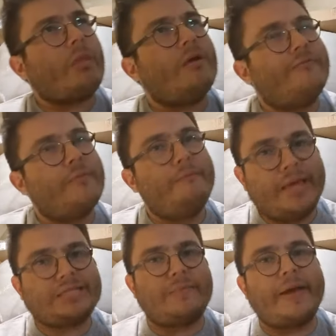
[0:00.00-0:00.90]
from
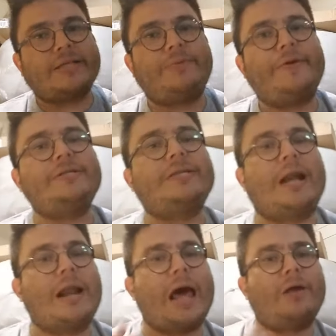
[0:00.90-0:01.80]
based on my experience that
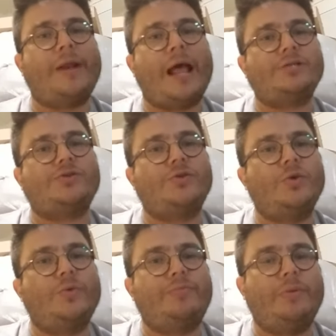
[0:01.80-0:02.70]
a lot of it has to
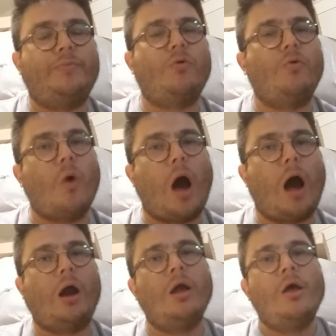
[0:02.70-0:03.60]
do with people who
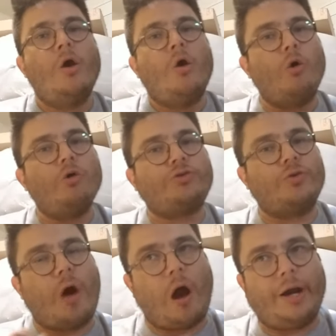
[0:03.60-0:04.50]
are
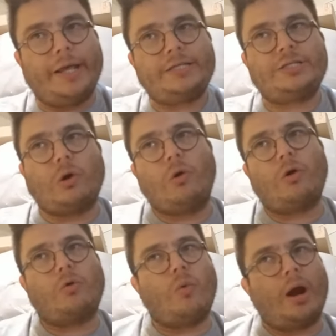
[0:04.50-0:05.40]
also artists
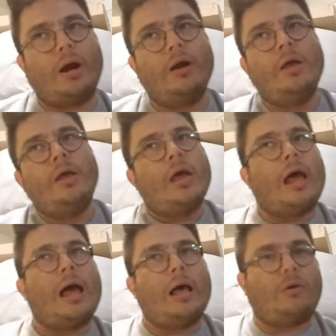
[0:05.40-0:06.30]
or who are
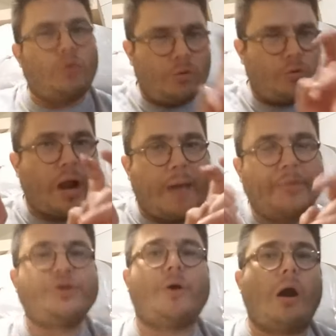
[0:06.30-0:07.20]
quote-unquote
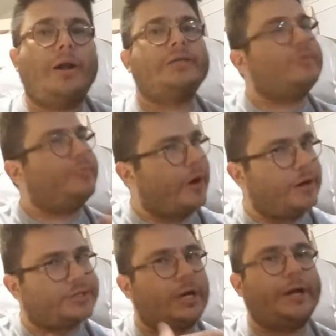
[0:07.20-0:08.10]
amateur artists, people that are
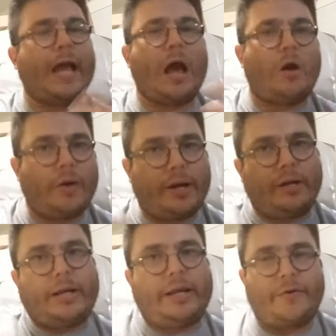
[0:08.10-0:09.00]
starting out
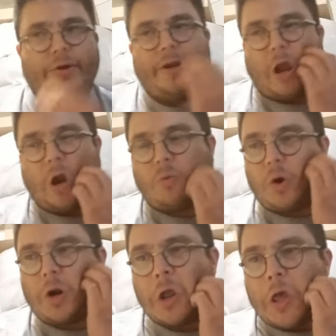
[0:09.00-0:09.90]
and creating
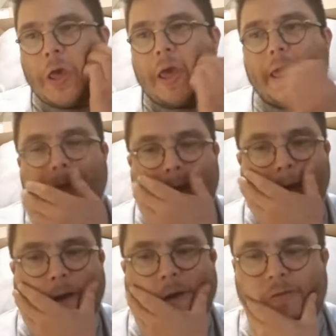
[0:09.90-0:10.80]
artwork.
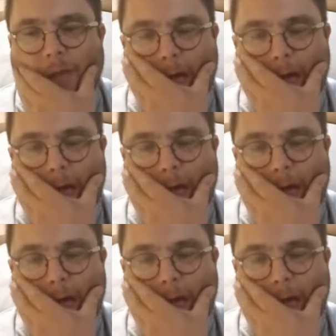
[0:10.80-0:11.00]
And